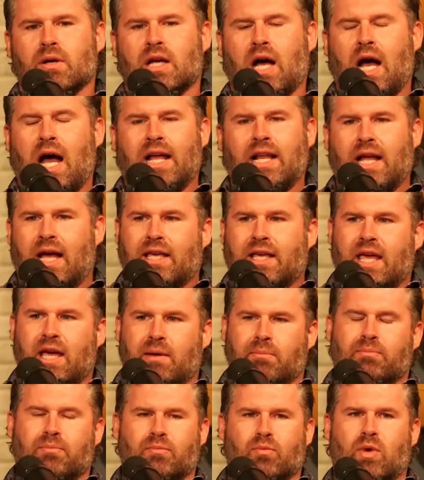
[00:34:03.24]
I
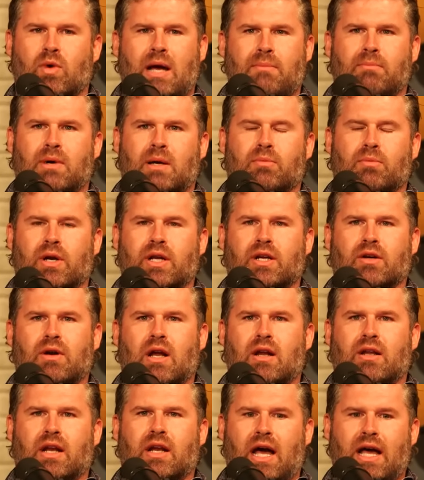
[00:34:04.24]
can't wrap my brain
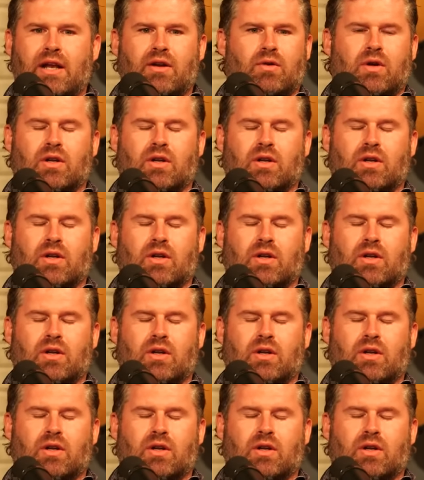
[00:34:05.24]
around it. I don't